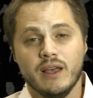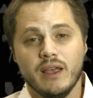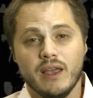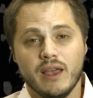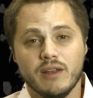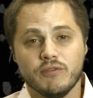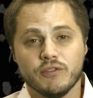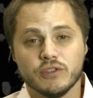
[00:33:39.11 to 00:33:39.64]

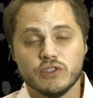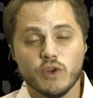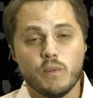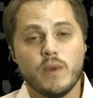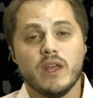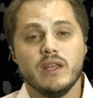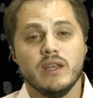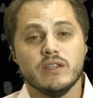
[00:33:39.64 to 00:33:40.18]
and for so
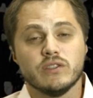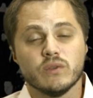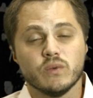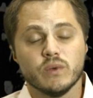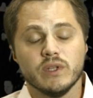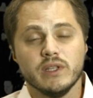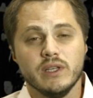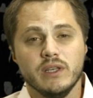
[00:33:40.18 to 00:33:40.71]
many, it's a
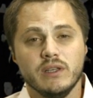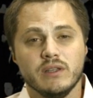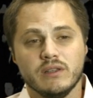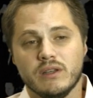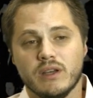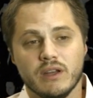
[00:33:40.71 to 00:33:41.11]
really